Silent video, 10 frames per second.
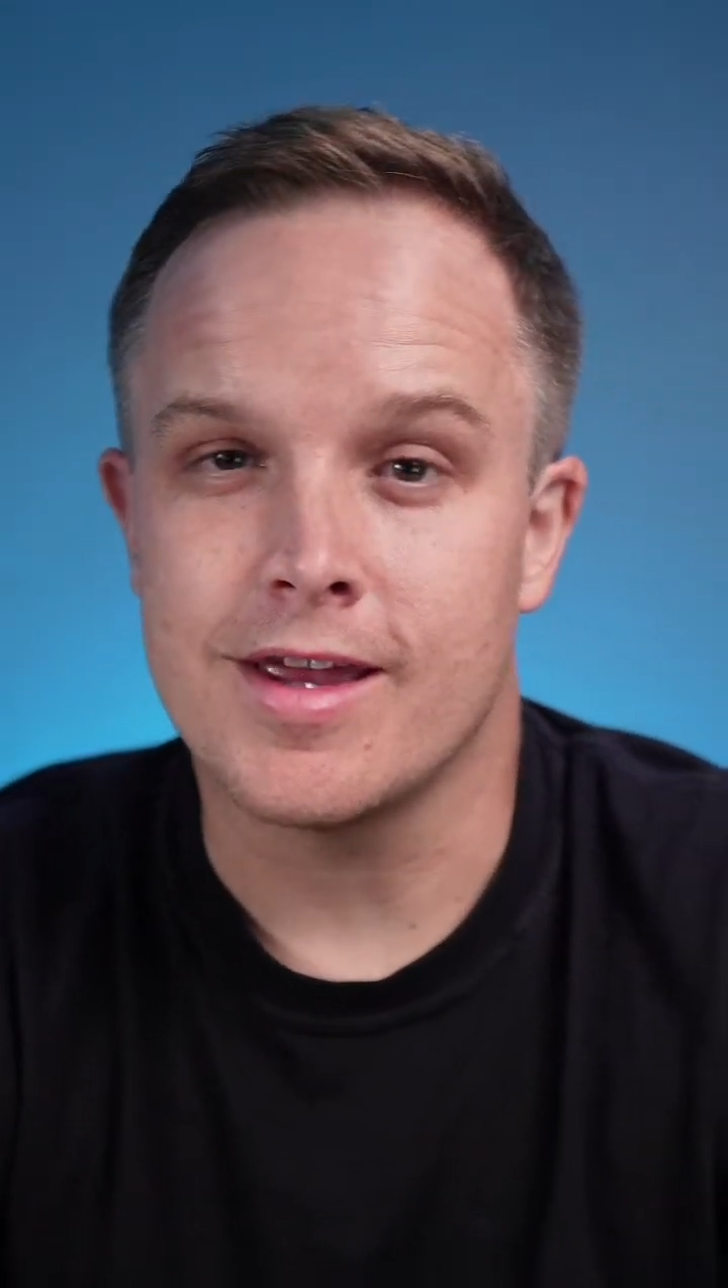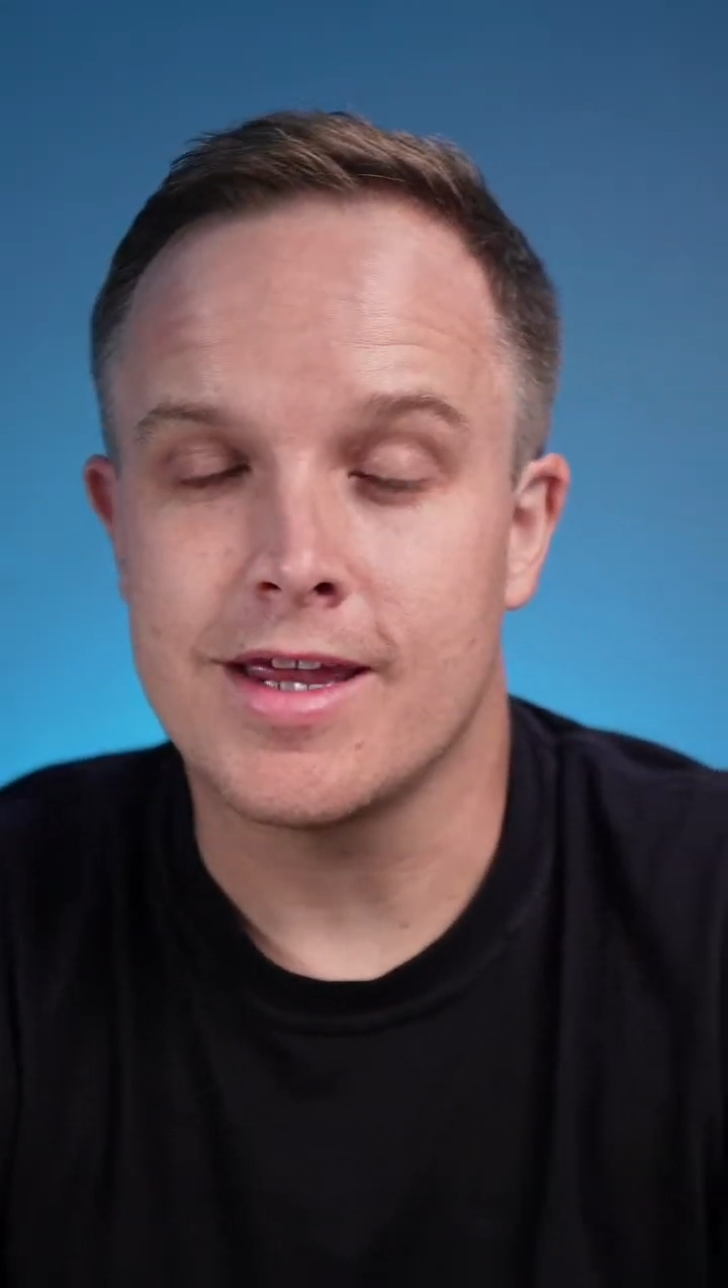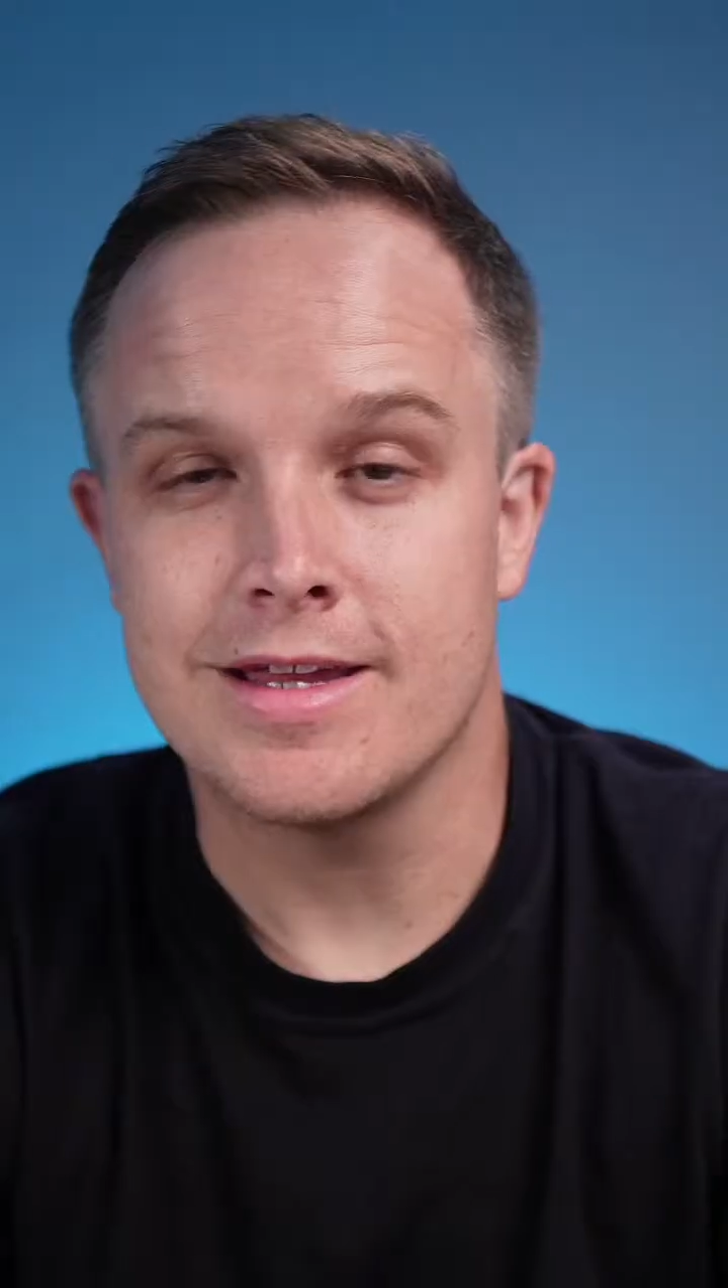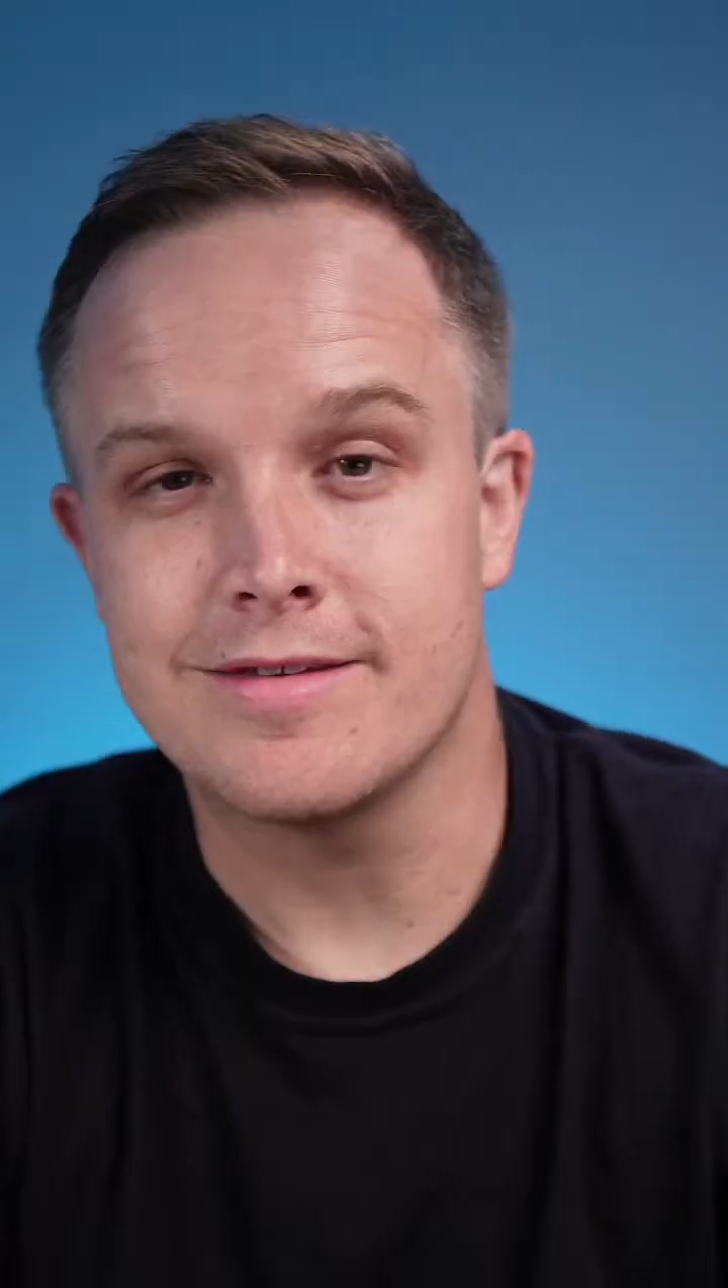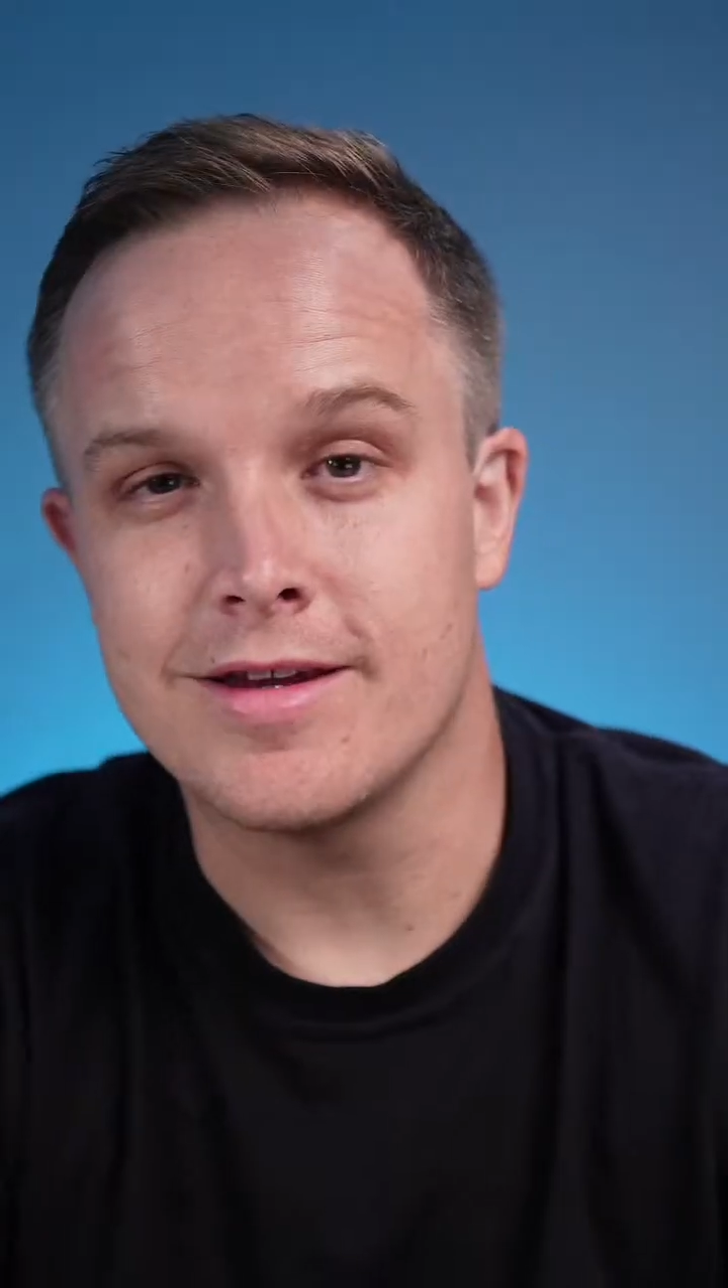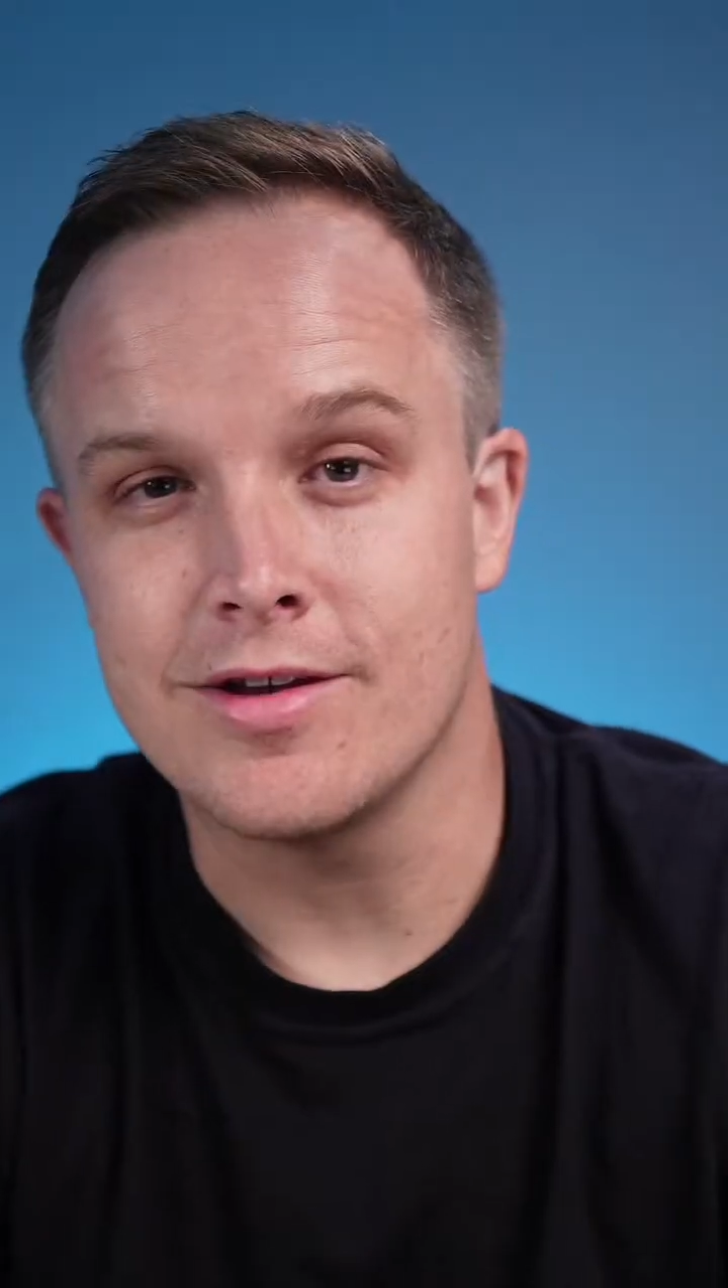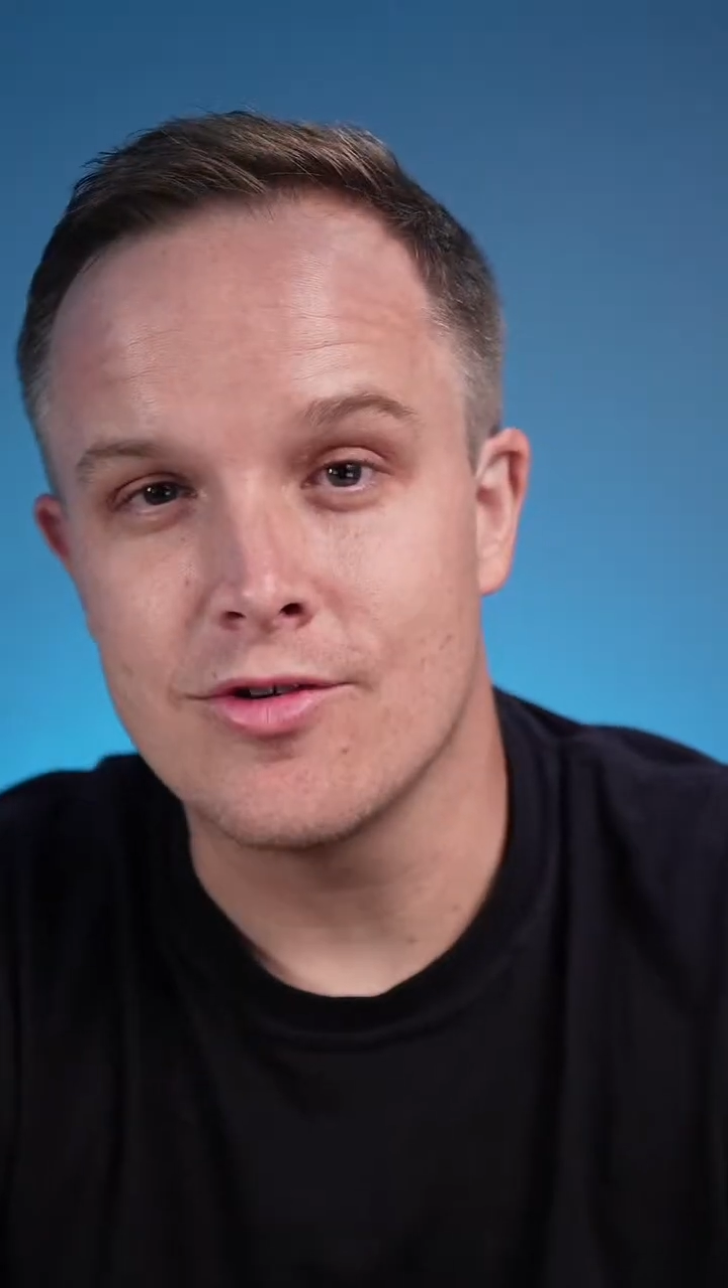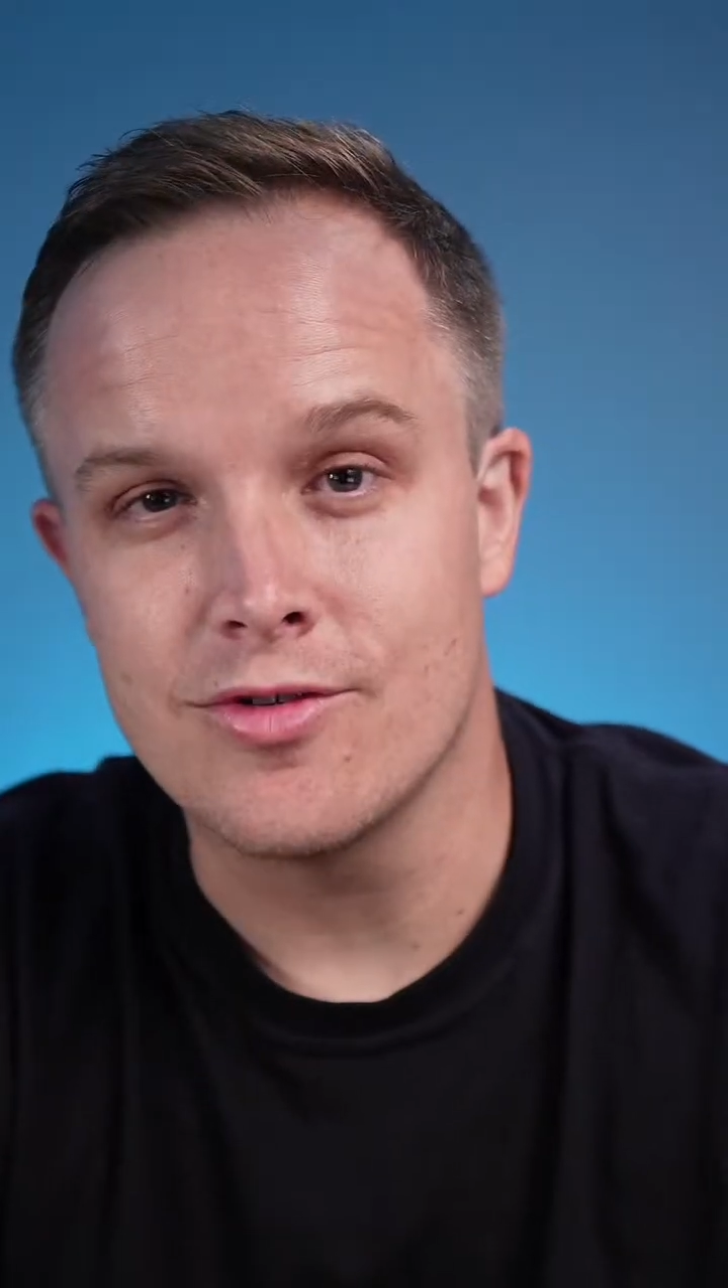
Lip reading: 18 years